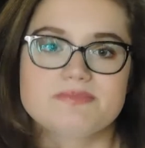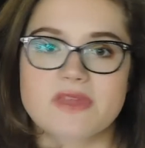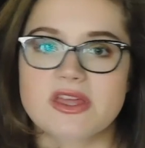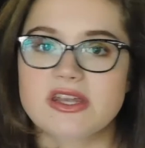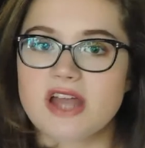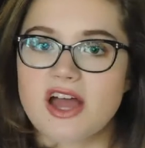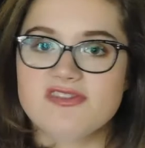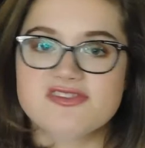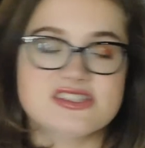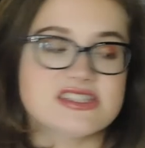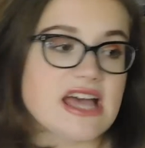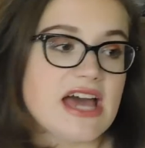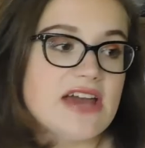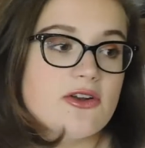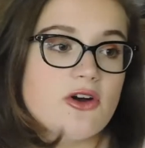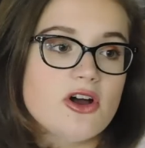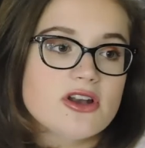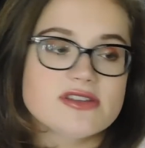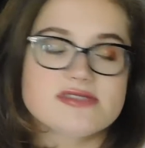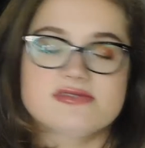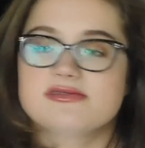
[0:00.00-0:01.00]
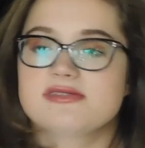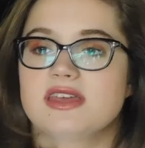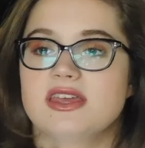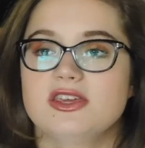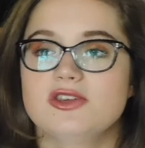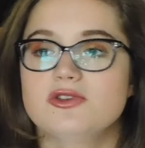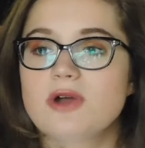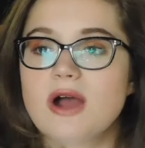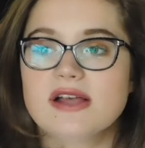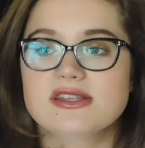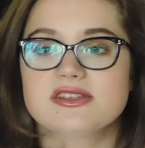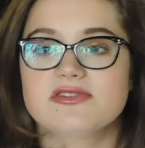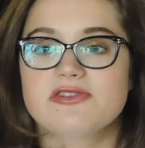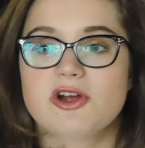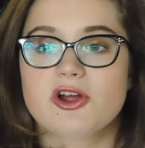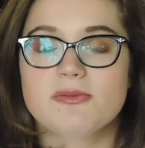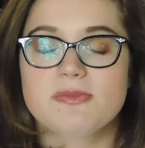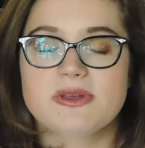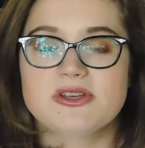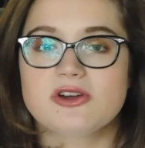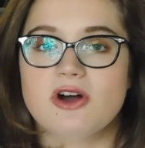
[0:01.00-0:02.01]
Enough said, honestly. You guys have
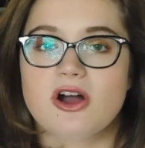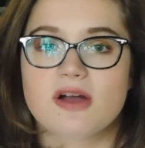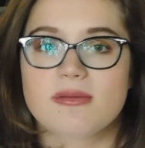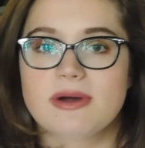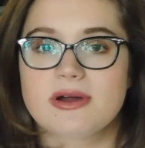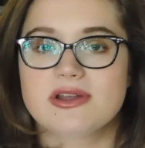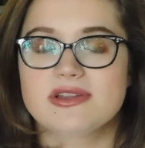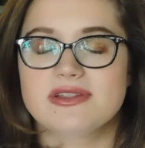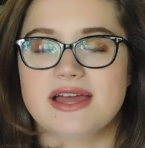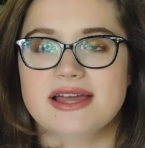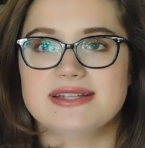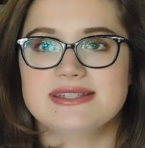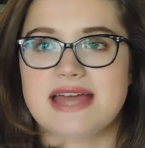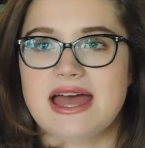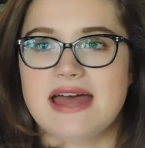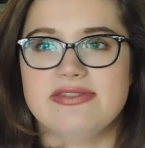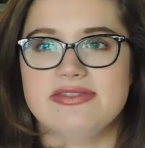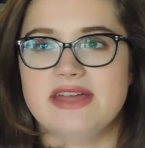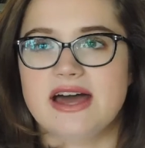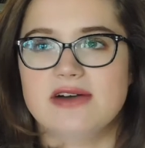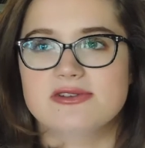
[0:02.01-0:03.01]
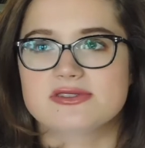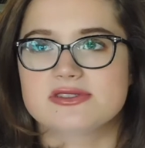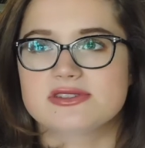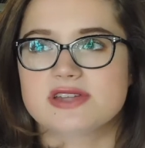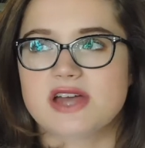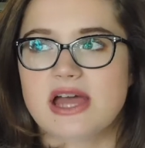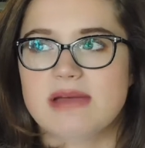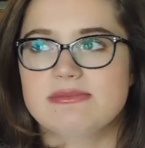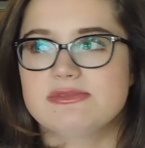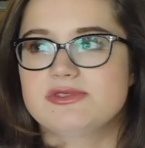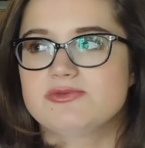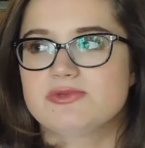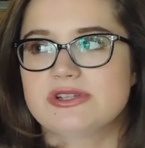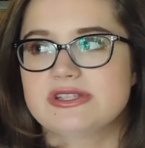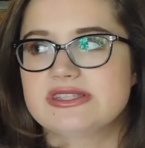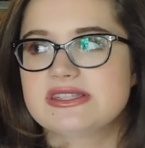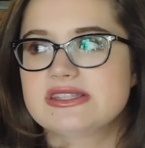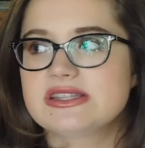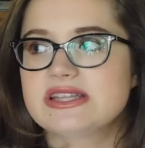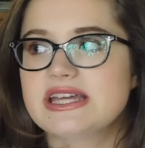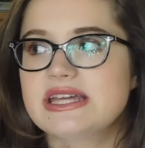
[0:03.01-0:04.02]
heard me talk about it like 10,000 times
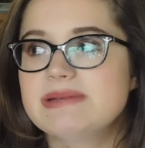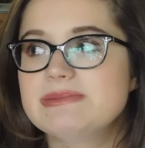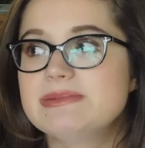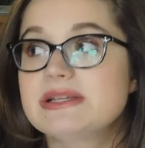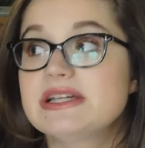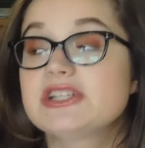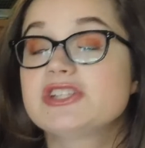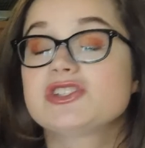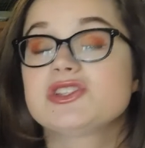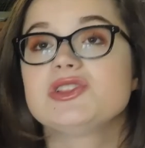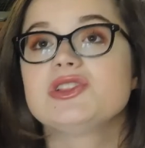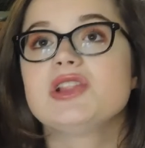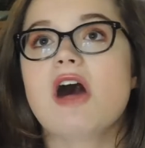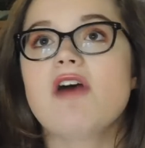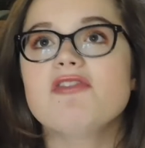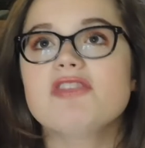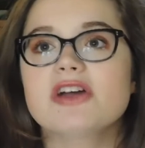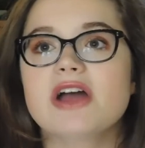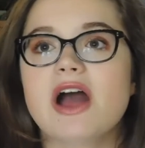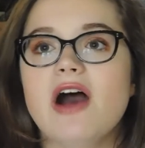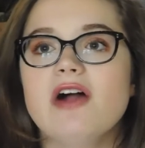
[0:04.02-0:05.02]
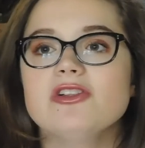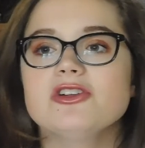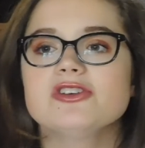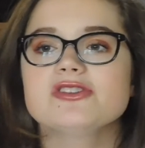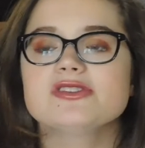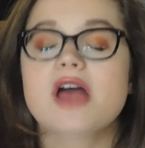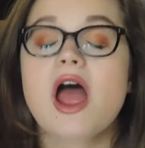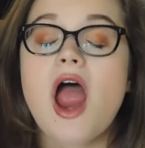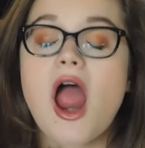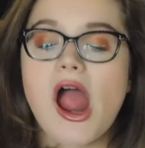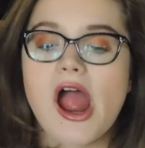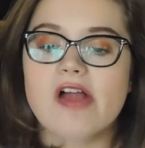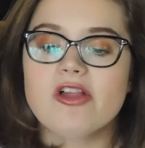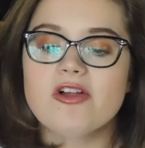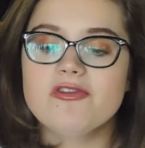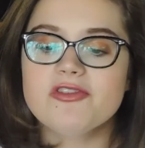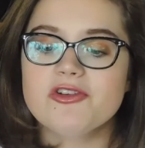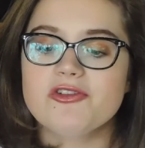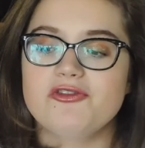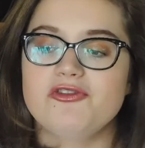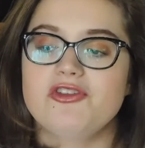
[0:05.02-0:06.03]
recently, but I just love the colors. I
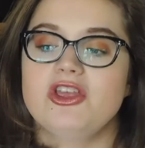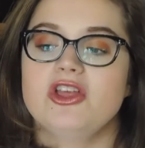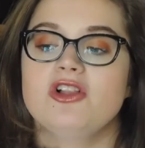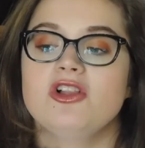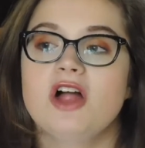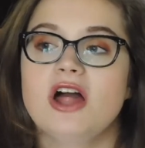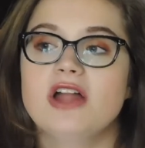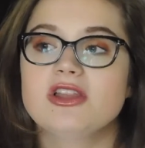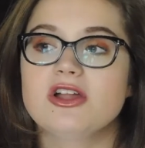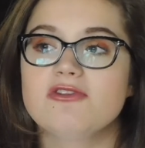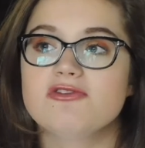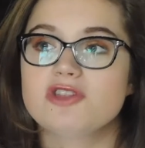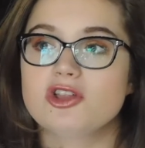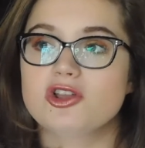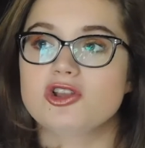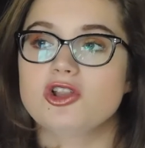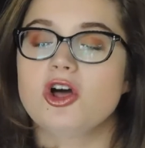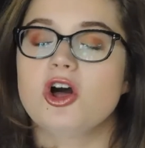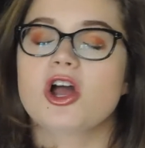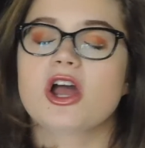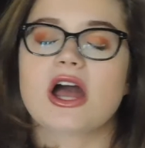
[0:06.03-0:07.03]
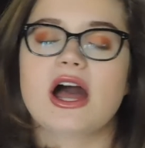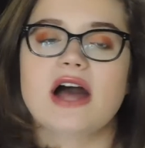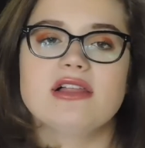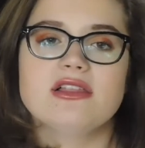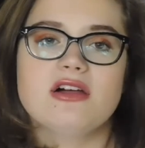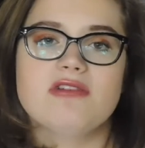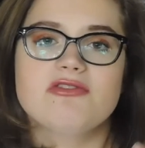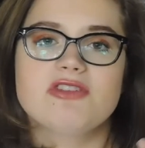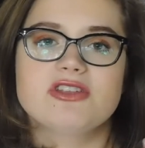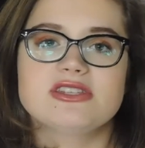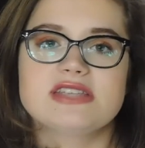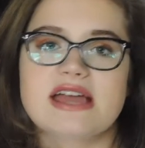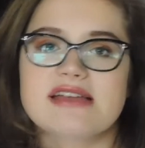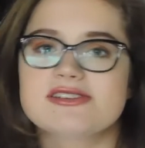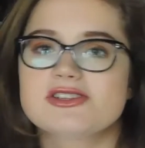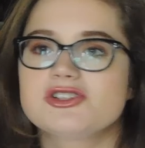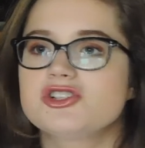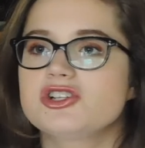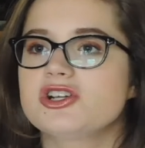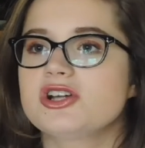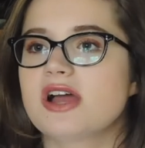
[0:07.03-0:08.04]
love the feel. I love the look. I love the
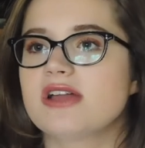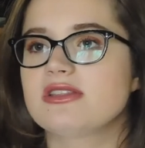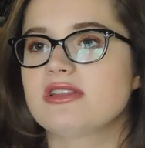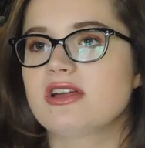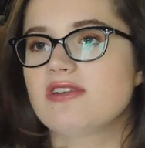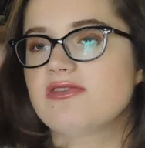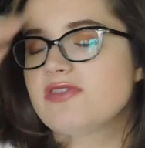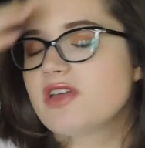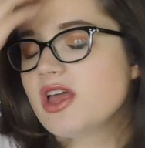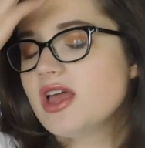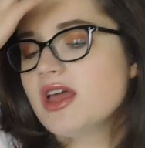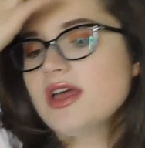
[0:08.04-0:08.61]
texture. I love